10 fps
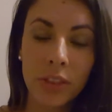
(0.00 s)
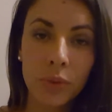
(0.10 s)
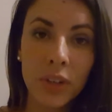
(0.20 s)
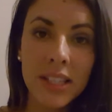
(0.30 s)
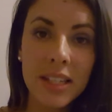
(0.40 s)
And the
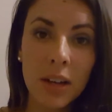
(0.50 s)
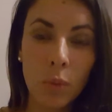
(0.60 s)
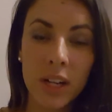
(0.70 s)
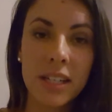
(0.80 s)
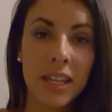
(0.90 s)
reason I
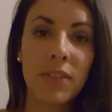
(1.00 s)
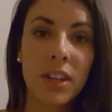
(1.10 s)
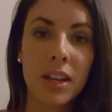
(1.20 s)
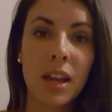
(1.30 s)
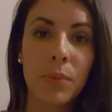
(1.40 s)
wanted to give
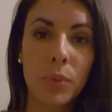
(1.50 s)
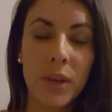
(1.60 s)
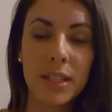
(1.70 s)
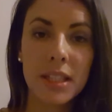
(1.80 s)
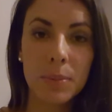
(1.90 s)
it a couple
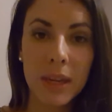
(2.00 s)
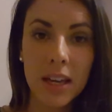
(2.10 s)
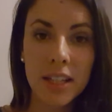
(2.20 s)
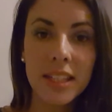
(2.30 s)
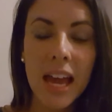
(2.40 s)
weeks is
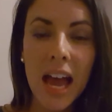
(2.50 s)
because